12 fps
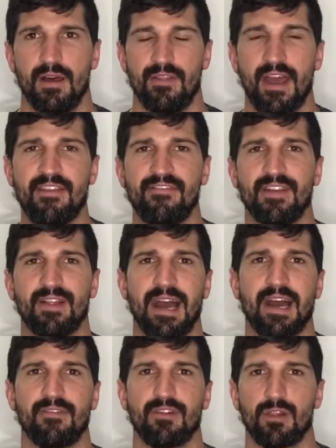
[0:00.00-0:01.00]
they feel
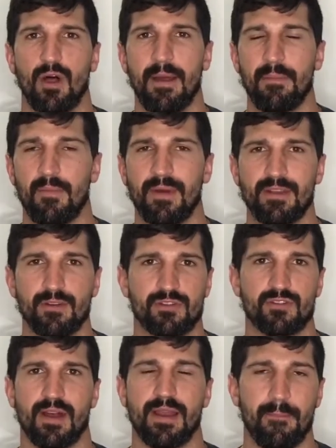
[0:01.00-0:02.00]
out of alignment when you're
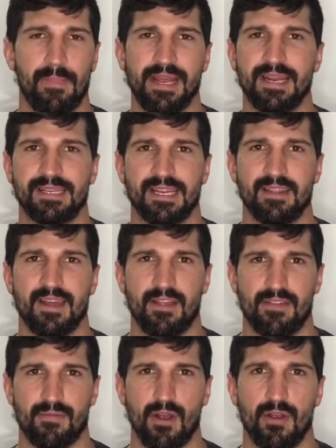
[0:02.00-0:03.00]
trying to beat it down their
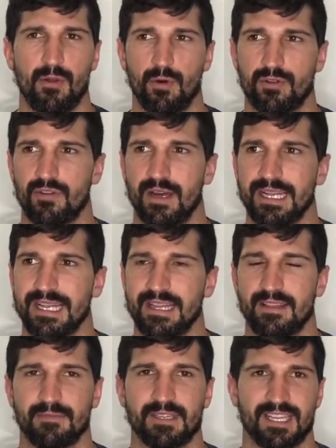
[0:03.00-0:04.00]
throat or trying to
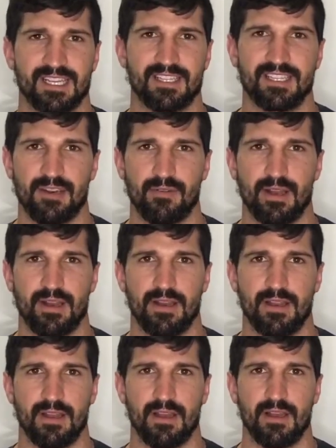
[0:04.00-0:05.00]
get them to consider it.
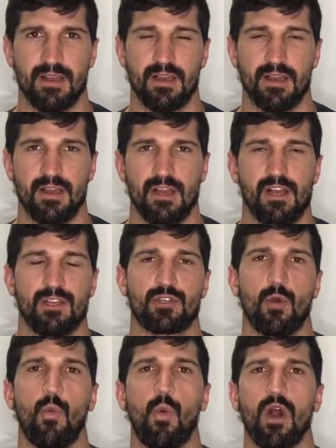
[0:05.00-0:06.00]

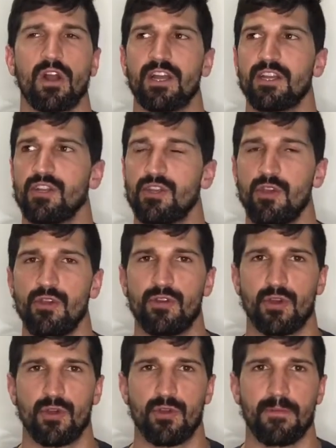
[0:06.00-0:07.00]
So, what can you
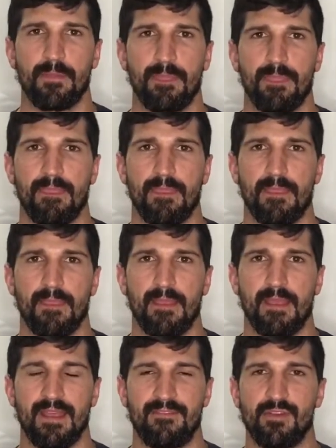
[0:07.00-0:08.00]
do
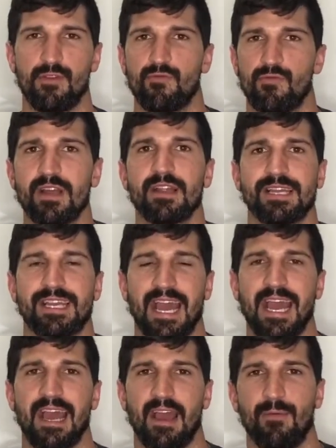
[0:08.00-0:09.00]
if you really
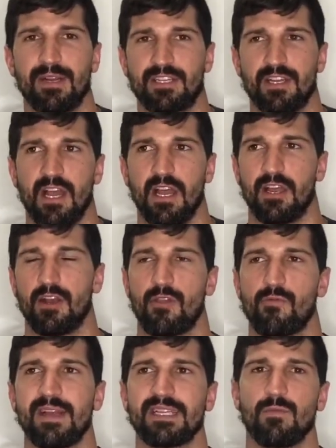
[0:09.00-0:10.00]
care, which you know,
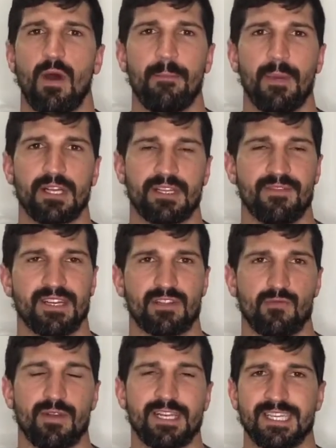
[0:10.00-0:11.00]
the reason why most of us
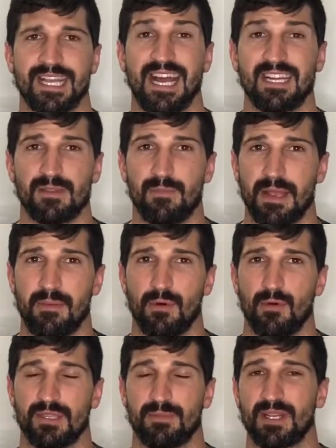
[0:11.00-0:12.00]
are reaching out to
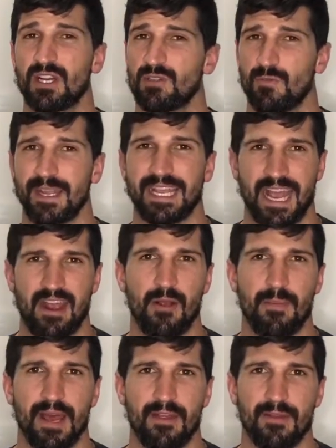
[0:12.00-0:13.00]
people is because we care
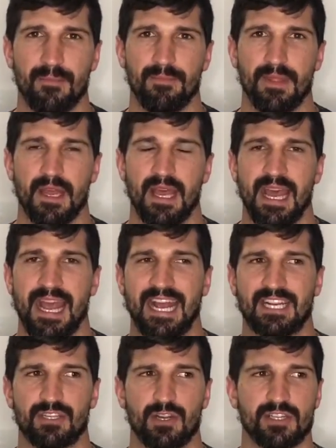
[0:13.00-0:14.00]
about them.
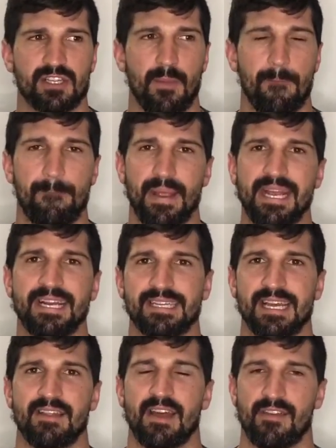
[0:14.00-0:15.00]
It's not to beat it
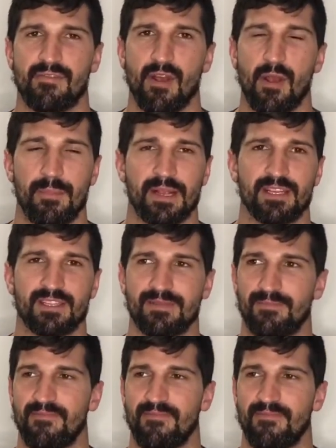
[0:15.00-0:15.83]
down their throat because,